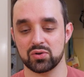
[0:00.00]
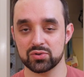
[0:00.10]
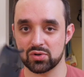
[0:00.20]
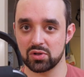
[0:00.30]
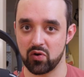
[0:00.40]

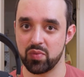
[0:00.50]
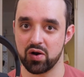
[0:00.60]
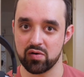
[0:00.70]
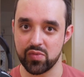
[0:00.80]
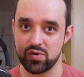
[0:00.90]
ultra low
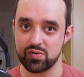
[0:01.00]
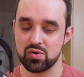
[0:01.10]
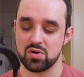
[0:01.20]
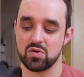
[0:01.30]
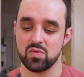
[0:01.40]
power mode
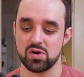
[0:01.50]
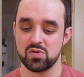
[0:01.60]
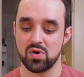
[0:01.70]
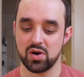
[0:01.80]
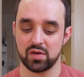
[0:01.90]
where you
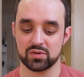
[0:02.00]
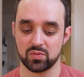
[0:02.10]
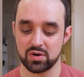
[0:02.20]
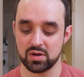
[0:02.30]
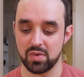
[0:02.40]
won't have to
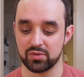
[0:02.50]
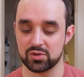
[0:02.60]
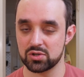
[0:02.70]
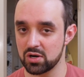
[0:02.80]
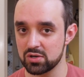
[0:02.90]
worry about the
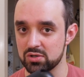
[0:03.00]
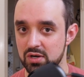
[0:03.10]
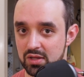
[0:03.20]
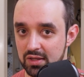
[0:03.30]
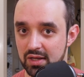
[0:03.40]
charge or
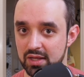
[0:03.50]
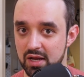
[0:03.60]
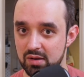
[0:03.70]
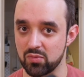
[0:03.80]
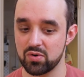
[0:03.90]
anything like that
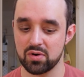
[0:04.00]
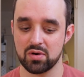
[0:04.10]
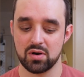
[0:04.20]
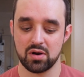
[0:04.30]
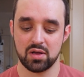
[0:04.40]

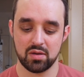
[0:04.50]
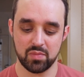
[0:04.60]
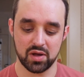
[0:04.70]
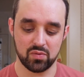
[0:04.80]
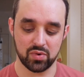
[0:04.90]
anymore.
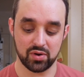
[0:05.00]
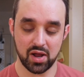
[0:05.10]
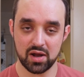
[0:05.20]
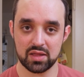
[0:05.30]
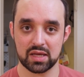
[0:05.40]
But when they're
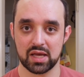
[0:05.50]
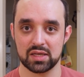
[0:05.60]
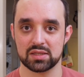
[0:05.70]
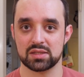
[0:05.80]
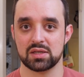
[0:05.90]
out of the
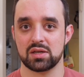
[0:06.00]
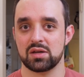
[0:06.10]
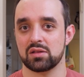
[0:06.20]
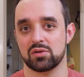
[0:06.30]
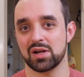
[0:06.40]
case,
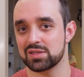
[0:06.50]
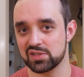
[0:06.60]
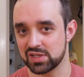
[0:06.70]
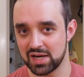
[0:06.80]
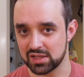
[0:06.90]
they're not still
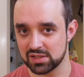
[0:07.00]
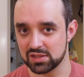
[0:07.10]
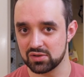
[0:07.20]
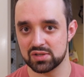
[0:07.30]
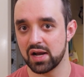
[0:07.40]
connected,
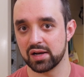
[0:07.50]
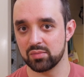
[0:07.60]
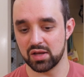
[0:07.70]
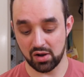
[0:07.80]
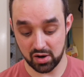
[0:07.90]
there's not going to
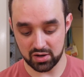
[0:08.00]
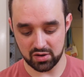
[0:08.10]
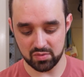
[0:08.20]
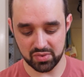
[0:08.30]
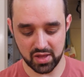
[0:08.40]
be
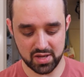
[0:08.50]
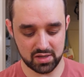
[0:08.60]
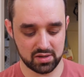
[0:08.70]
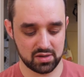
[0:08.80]
audio playing.